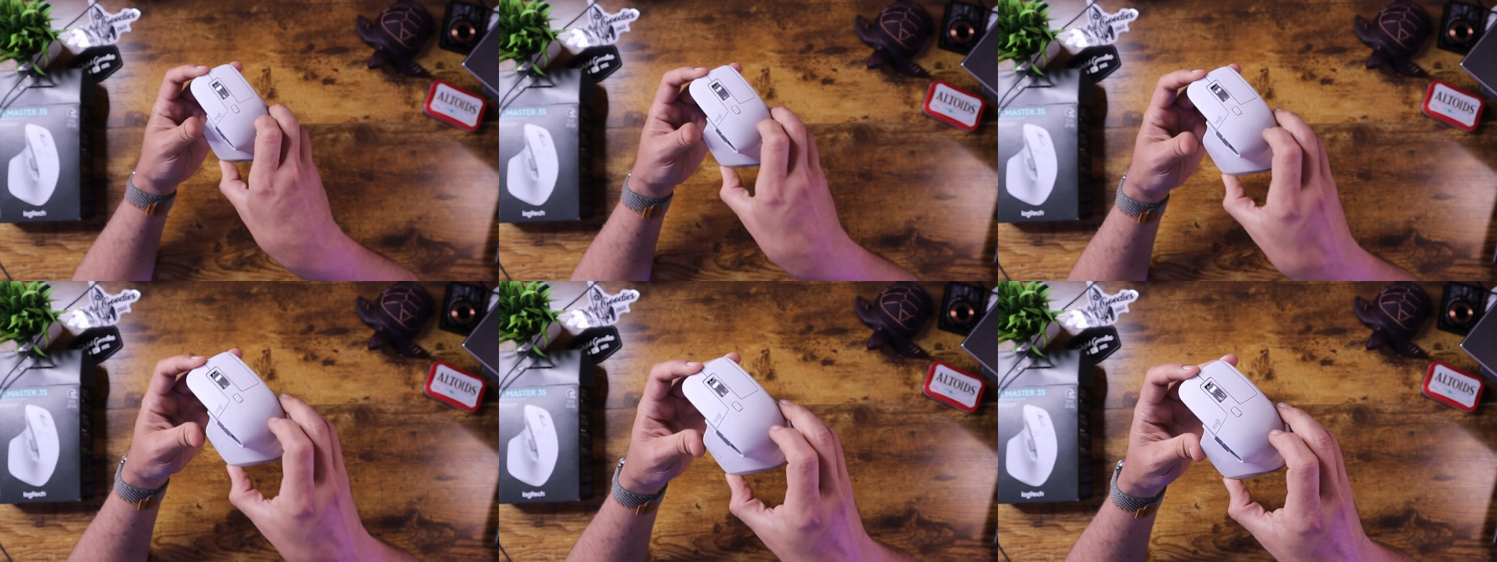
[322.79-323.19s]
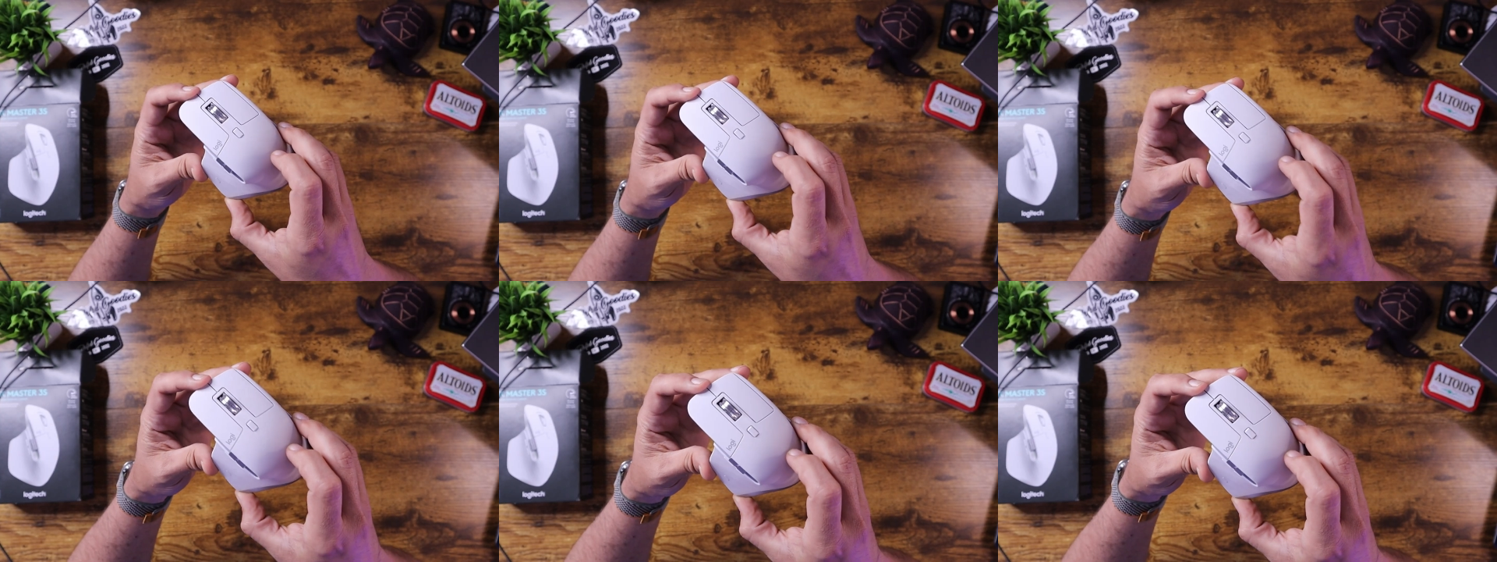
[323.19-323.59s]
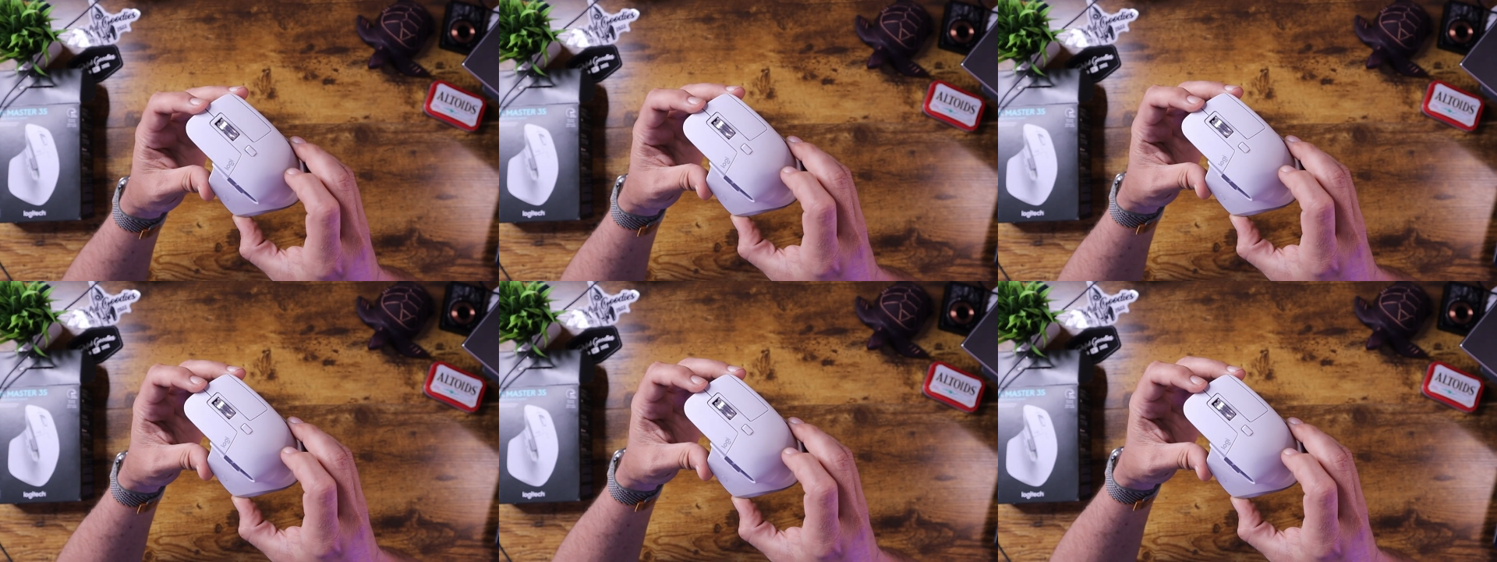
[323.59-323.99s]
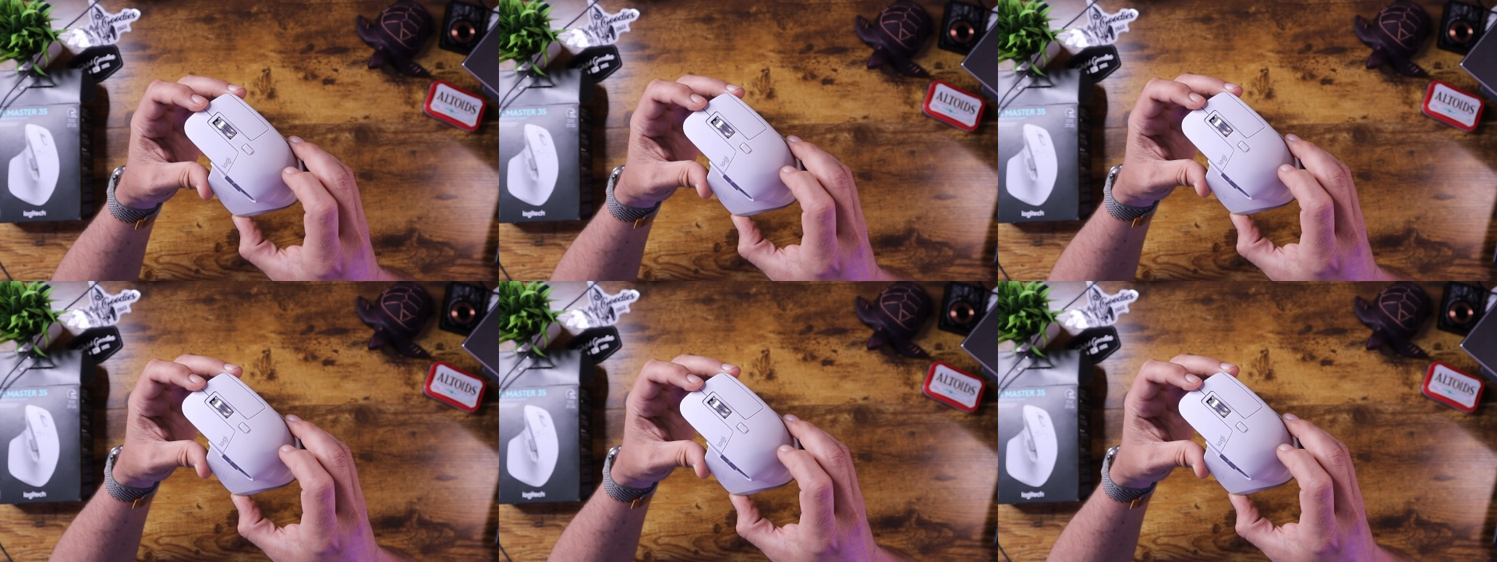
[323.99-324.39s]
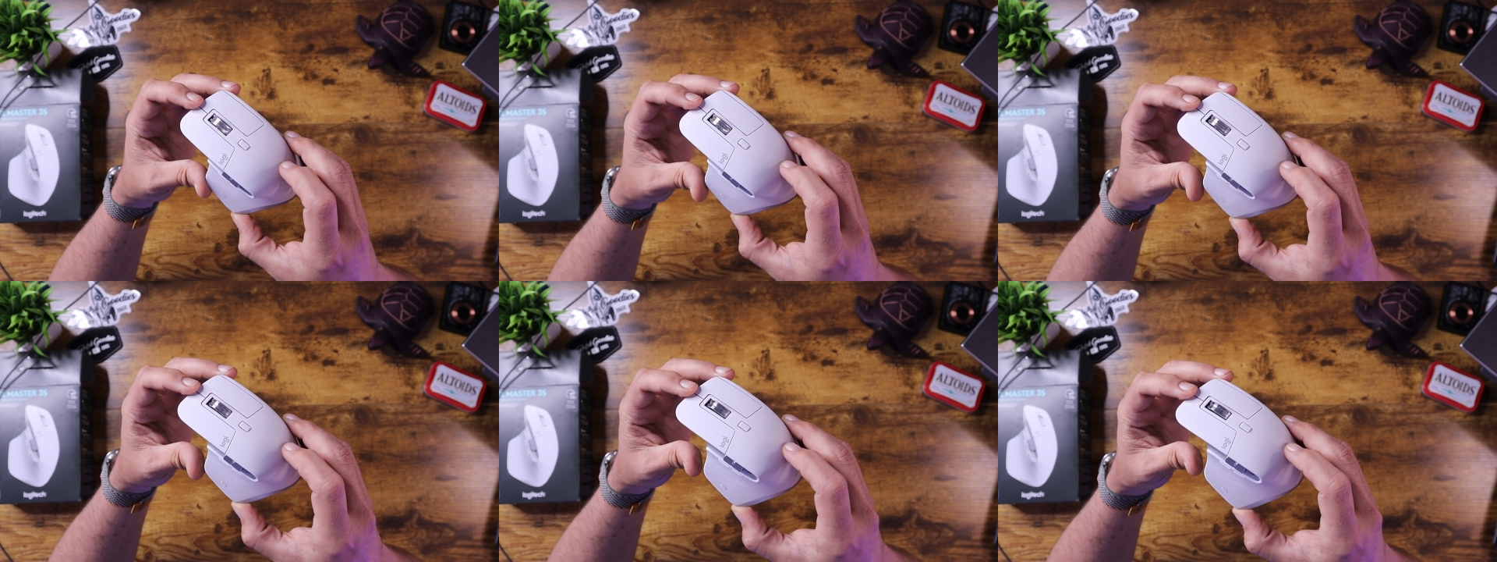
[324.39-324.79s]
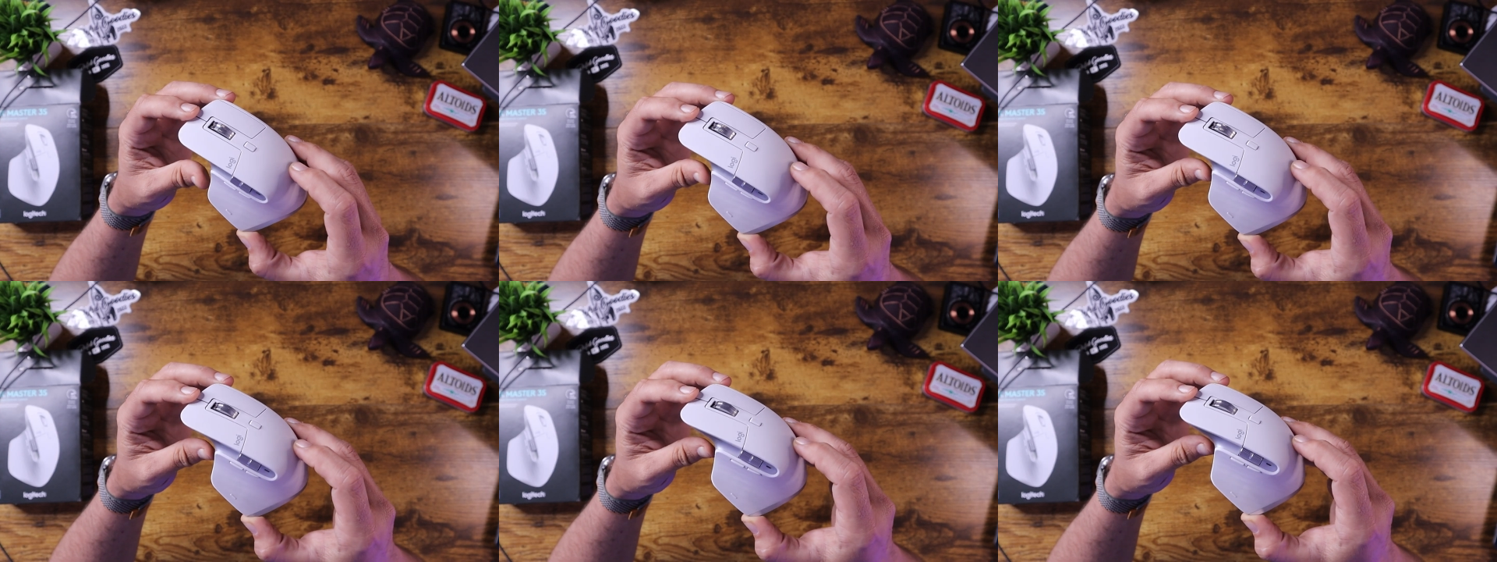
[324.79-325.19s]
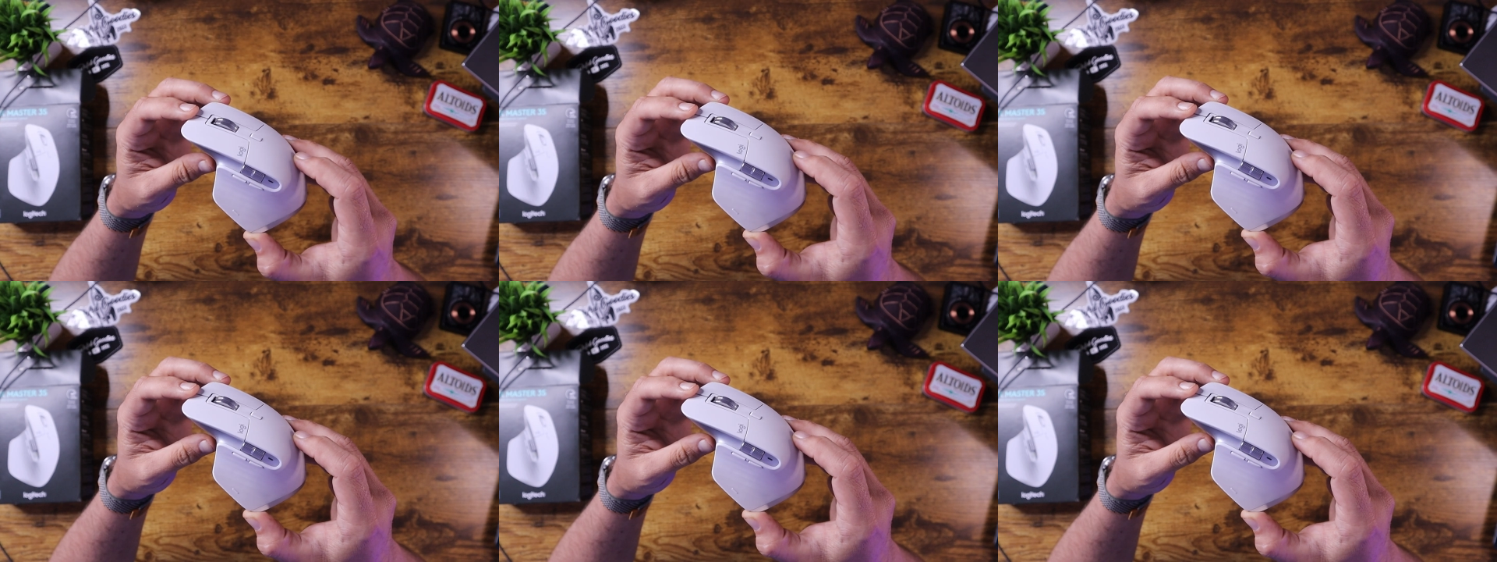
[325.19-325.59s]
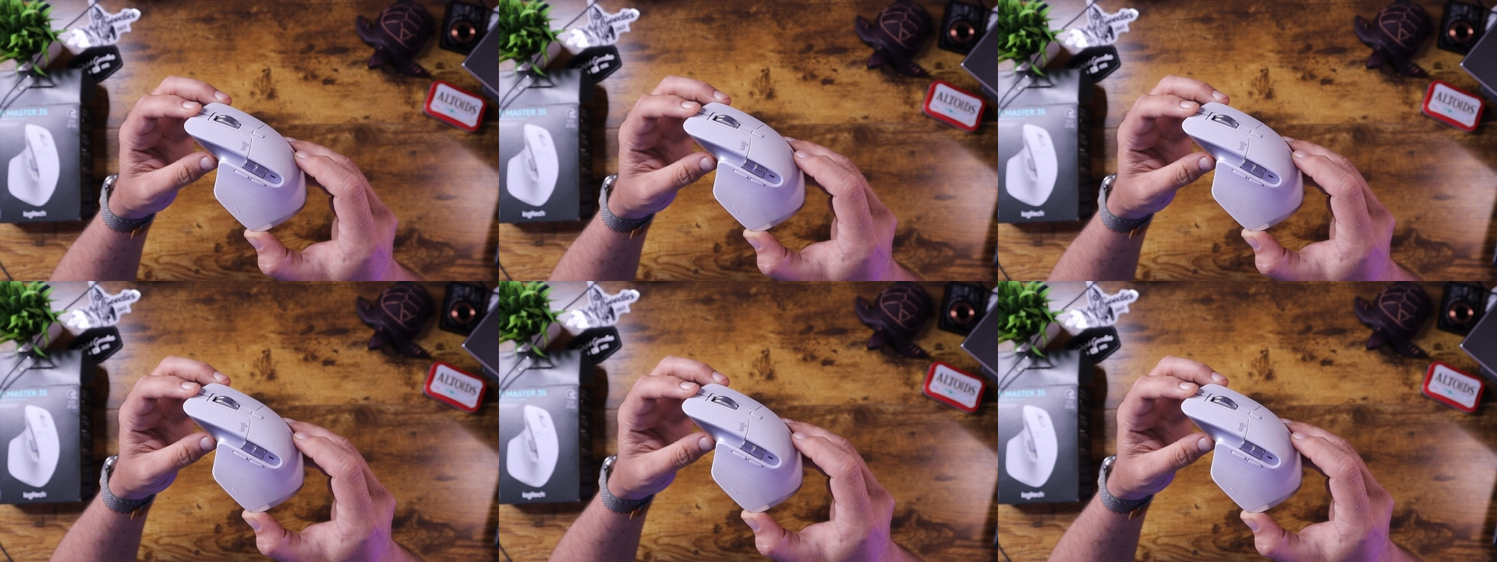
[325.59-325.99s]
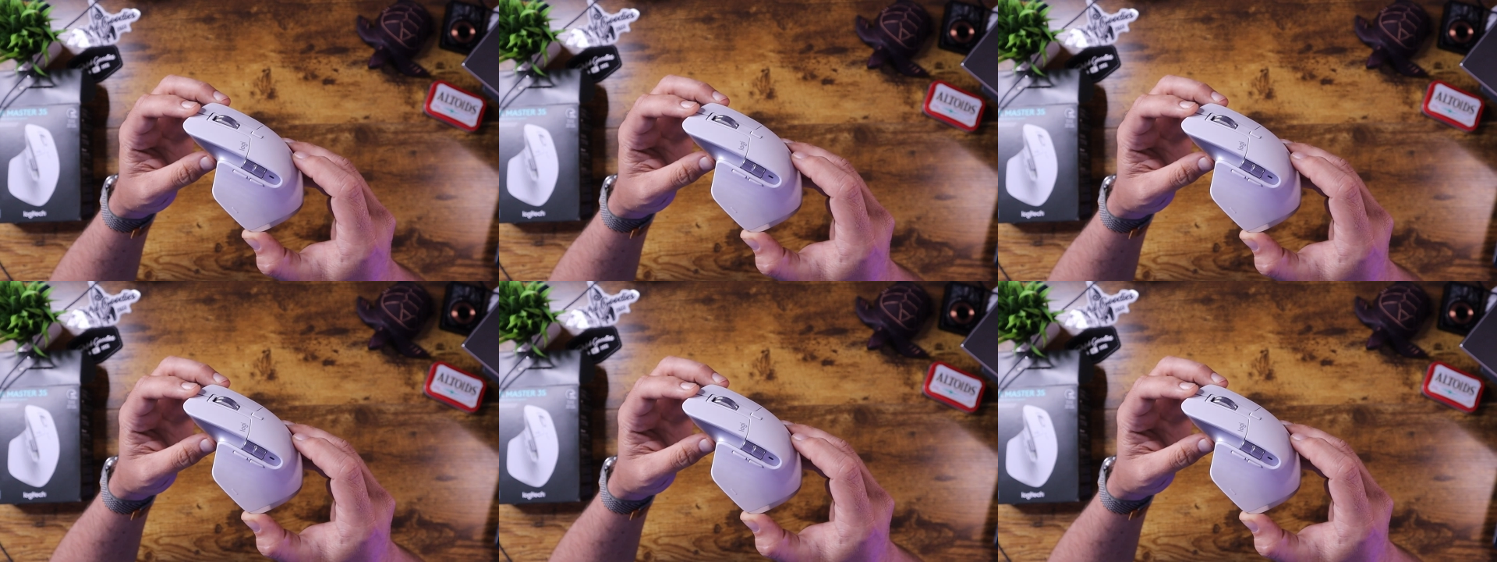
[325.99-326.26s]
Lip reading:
No face is visible, so there are no lips to read.